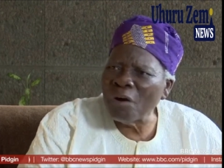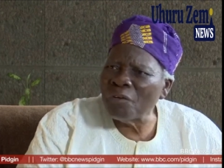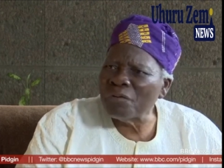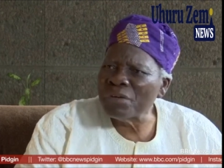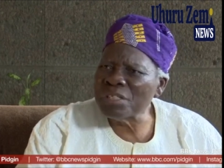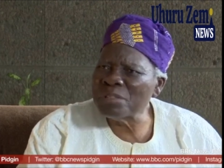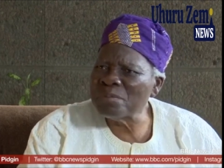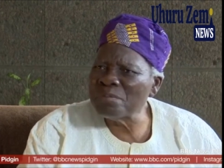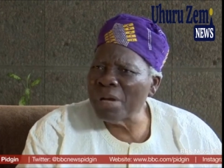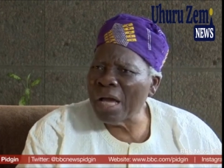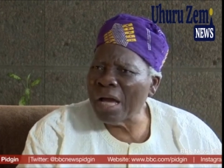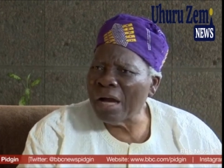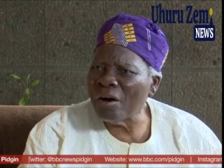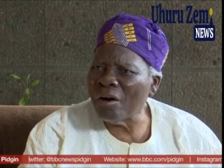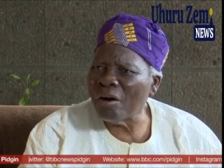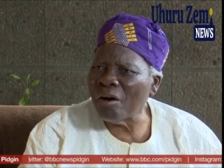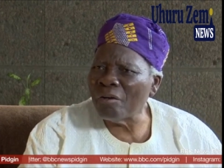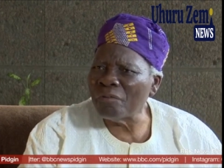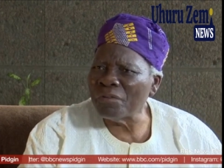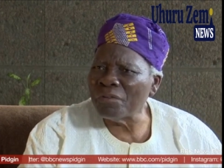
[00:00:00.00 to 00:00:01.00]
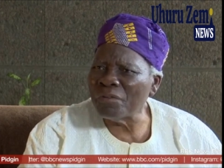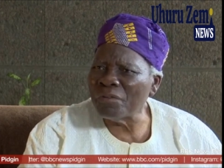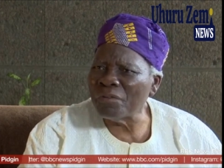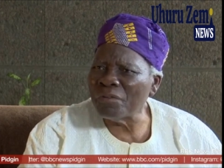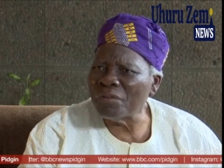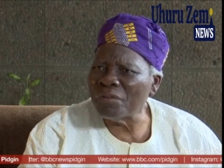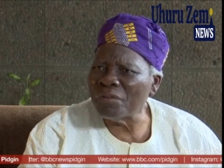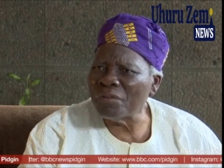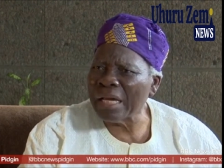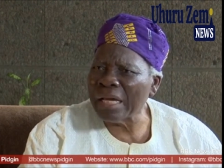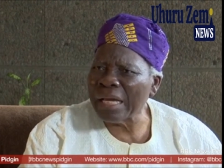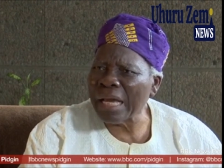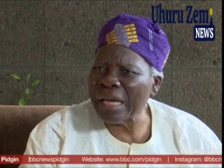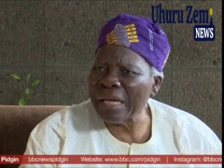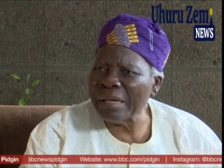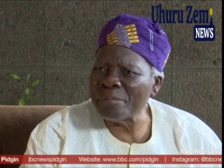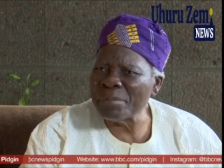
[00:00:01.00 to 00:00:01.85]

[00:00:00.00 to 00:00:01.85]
of his, uh, of his uh,